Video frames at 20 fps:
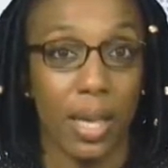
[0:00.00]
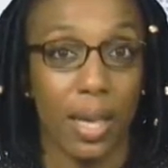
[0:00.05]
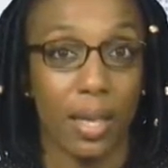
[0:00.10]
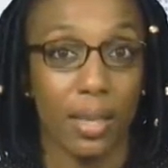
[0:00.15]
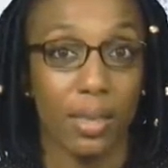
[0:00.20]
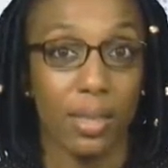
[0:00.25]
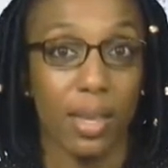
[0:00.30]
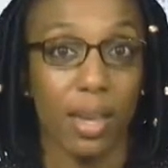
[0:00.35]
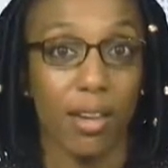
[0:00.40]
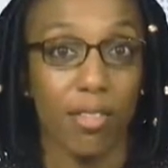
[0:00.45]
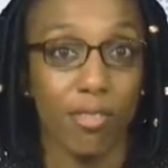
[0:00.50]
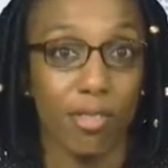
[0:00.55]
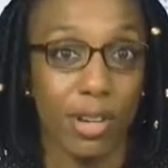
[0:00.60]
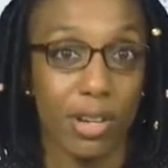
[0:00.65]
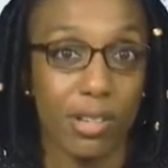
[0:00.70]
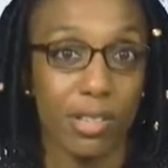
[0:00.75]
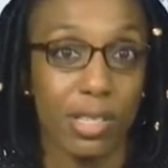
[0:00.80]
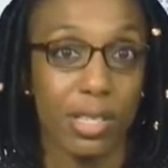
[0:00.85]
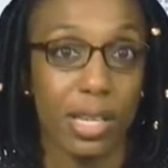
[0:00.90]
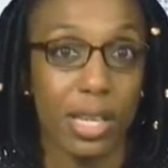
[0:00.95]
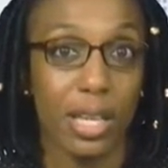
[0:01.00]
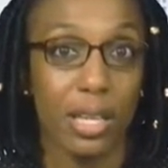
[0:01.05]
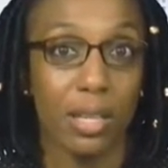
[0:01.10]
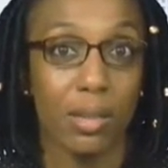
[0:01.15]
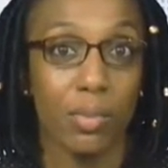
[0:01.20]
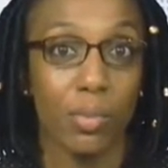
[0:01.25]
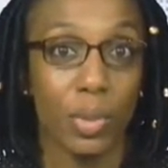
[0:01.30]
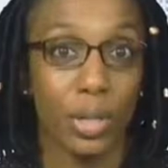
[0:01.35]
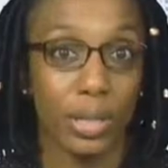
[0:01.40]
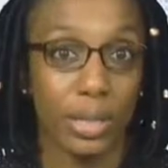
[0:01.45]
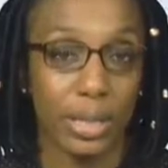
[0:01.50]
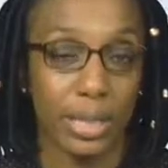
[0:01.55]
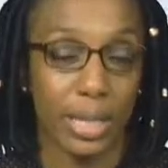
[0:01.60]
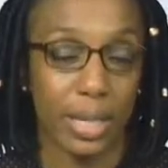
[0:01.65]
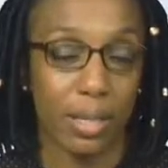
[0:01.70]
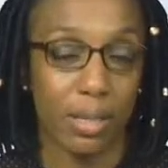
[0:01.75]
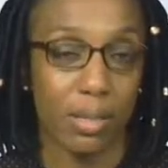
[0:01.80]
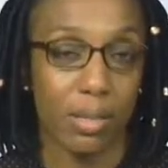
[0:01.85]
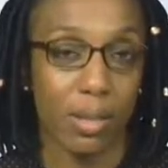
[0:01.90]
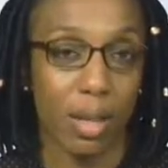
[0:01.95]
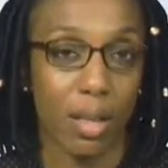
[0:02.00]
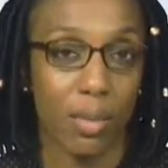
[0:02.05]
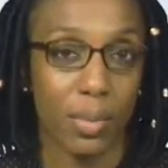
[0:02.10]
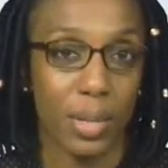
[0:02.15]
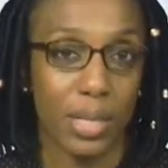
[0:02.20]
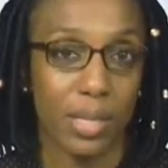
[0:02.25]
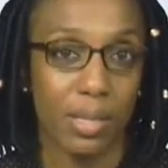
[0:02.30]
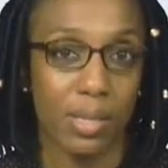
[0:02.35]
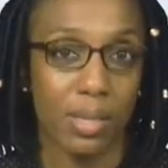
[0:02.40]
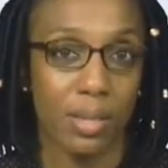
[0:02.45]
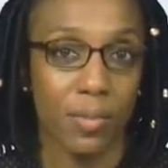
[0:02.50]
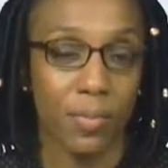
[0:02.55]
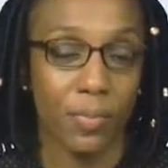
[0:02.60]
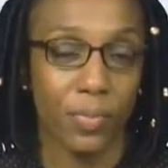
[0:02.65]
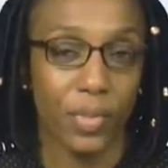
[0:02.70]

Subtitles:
and the arrears in monthly installments.